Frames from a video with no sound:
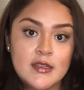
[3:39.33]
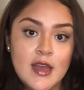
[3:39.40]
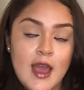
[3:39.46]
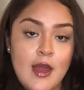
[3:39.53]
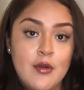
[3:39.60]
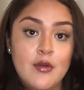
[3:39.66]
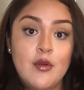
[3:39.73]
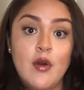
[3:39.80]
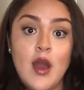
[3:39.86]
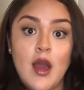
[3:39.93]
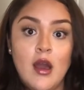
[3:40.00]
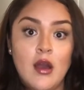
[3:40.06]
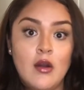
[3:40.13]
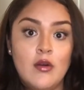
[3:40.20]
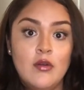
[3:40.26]
I don't know
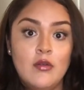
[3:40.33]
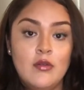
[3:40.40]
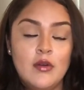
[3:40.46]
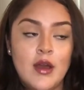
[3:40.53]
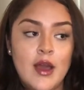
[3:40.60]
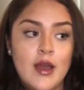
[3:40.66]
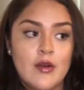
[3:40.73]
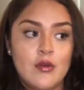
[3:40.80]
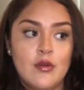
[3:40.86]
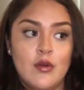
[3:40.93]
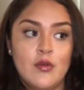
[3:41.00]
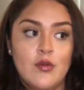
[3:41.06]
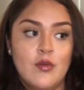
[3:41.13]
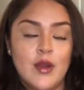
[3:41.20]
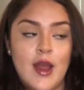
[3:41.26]
how. I don't know
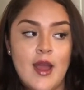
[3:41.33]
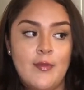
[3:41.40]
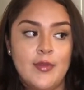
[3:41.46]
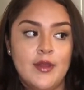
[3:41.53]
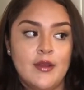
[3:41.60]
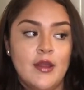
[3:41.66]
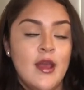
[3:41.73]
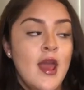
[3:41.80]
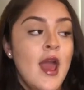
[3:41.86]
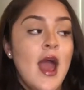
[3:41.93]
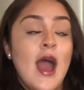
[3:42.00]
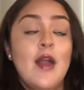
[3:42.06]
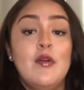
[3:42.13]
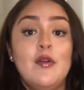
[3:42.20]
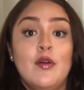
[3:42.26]
what happened.
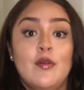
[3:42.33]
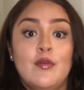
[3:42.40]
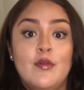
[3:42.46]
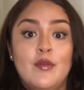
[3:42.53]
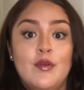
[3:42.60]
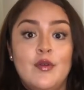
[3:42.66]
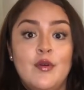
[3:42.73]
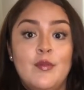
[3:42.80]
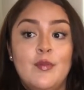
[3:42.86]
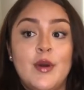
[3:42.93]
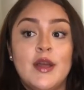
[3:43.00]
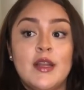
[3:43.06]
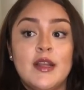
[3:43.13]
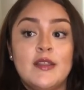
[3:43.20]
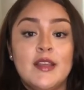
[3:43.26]
I don't know.
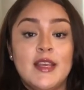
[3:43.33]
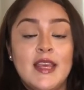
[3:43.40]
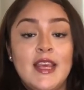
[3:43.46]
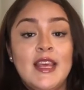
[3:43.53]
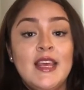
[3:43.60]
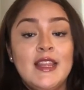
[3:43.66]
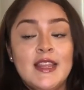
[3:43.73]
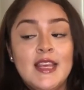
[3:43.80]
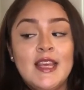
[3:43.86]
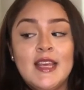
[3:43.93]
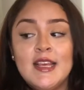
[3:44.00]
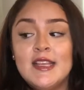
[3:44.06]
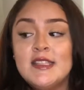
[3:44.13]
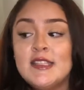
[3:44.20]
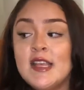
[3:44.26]
But the key thing
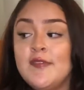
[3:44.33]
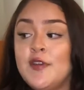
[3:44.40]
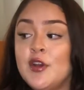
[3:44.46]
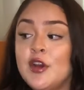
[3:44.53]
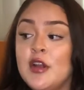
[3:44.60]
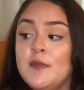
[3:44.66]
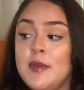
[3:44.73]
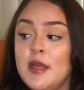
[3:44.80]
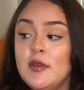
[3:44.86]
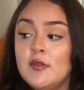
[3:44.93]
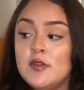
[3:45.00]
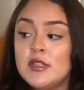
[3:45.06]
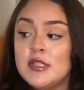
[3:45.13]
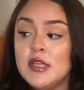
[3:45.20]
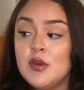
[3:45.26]
is, if you're gonna be
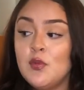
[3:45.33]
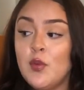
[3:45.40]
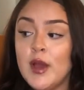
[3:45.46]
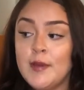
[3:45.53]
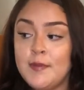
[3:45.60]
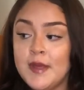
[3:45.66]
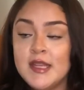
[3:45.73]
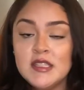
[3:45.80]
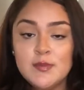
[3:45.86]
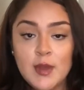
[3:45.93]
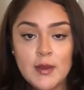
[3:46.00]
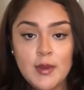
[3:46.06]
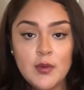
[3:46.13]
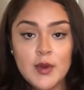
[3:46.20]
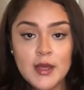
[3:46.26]
using wipies,
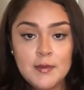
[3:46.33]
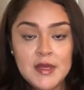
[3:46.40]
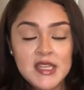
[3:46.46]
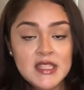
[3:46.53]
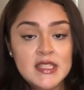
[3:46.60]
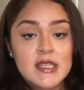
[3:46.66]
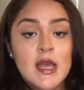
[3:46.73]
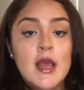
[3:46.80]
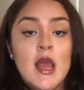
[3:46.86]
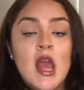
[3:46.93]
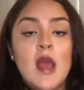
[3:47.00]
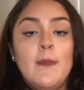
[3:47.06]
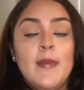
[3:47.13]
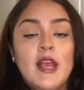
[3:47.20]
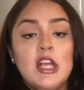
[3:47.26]
baby wipies,
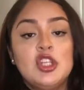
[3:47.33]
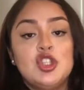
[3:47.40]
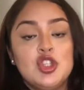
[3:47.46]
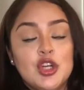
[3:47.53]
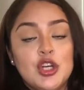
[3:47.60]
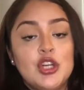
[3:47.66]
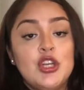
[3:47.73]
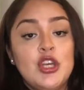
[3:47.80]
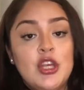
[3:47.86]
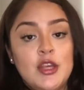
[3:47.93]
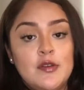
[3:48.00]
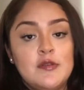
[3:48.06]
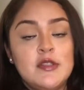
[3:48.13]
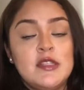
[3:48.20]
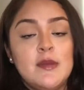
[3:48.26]
make sure to
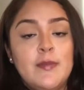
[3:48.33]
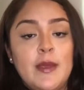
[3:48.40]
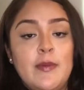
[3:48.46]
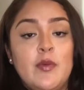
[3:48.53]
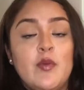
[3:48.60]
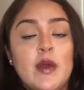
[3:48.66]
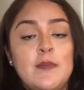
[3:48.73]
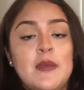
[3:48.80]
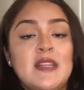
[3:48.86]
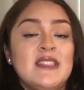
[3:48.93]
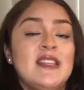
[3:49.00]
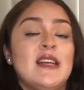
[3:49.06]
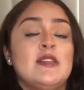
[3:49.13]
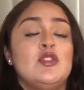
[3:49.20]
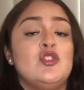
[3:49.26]
use the baby wipies
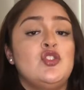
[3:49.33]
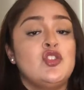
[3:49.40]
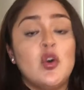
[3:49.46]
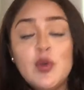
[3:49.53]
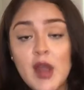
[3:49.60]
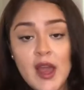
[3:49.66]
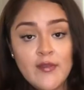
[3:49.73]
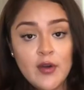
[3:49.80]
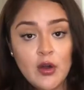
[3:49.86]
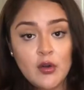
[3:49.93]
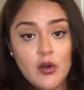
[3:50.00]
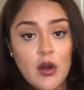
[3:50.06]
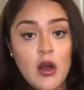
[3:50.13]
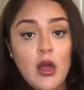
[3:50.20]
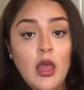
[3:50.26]
that don't have
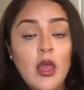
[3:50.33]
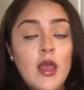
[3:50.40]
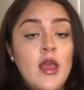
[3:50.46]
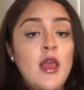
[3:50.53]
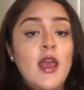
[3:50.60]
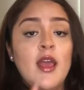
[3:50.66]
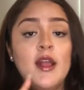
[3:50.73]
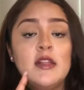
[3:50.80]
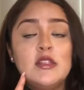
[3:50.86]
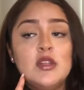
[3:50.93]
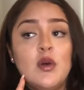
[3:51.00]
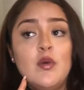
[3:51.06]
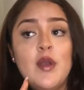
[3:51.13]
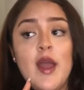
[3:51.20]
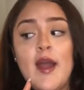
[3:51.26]
alcohol and
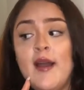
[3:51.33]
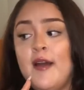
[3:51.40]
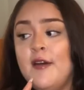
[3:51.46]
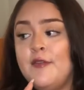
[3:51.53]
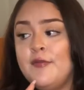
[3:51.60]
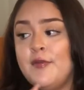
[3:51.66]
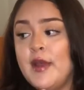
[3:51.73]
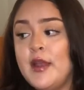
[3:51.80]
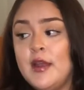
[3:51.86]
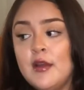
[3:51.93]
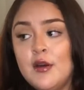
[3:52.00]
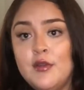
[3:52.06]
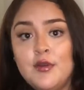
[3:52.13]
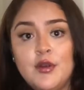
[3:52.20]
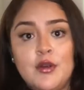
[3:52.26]
don't have any
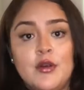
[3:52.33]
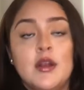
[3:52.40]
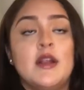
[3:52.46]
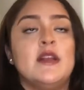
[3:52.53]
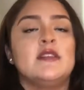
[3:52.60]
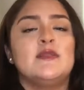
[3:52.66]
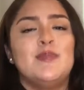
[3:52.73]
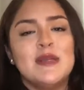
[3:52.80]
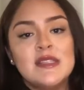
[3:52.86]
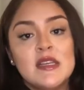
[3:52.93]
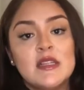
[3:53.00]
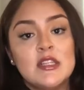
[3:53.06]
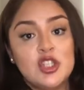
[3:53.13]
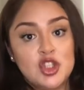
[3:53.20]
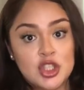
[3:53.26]
other ingredients,
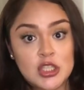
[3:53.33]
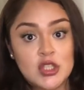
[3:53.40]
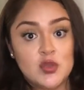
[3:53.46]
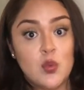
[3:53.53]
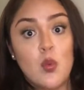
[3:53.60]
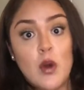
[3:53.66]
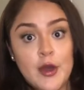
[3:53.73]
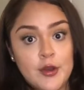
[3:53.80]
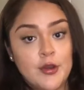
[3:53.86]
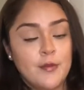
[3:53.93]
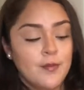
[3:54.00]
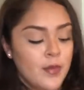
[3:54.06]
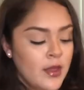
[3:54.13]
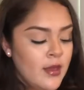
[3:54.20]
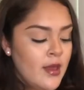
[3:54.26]
basically just water.
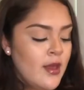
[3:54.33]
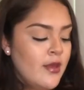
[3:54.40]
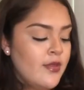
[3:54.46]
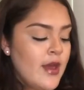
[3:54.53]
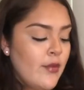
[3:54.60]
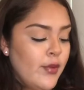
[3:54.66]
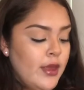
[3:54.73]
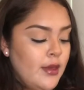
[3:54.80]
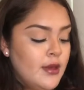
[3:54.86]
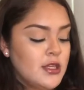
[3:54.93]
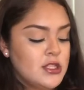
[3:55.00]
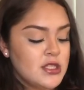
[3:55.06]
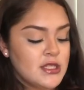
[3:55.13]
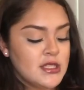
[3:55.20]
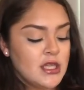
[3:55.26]
That way you could
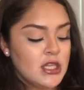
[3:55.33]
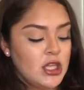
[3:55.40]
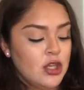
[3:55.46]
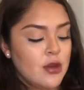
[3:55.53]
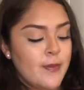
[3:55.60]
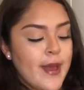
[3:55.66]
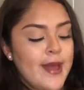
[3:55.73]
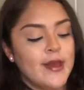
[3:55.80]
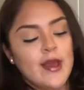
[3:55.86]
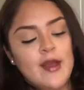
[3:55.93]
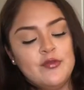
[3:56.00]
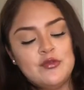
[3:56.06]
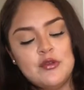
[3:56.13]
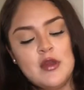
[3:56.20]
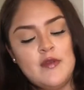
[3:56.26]
just clean your bag
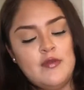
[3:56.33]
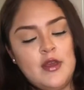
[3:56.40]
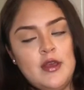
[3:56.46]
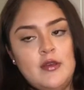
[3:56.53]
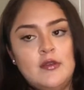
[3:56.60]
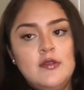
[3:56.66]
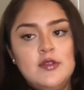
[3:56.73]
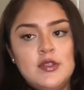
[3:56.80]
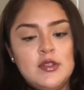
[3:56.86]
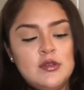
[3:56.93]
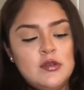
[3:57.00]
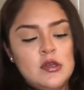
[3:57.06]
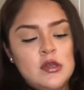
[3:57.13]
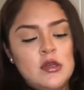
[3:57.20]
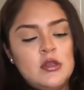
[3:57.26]
after every use.
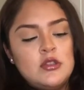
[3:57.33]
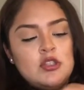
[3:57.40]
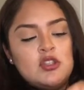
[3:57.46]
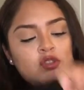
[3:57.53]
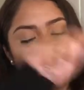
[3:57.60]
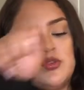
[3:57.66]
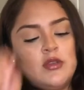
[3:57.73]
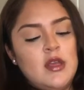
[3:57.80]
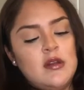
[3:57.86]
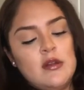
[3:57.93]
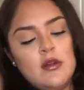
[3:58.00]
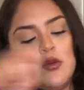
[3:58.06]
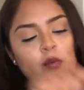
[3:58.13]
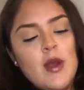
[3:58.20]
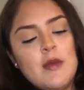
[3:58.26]
Just get a
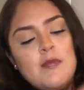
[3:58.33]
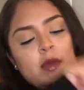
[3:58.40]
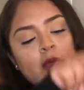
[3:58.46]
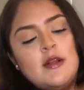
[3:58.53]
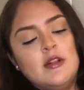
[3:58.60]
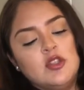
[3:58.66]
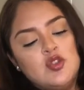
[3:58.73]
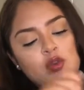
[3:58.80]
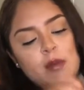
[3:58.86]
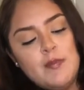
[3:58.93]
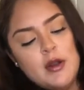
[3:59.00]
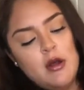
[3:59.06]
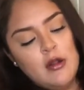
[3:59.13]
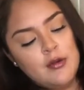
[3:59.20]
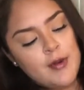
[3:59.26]
little wipey and swipe it
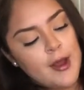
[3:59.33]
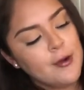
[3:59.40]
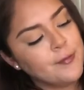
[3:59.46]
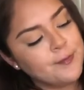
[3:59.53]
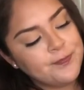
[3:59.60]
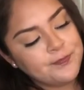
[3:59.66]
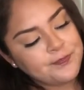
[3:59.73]
all around.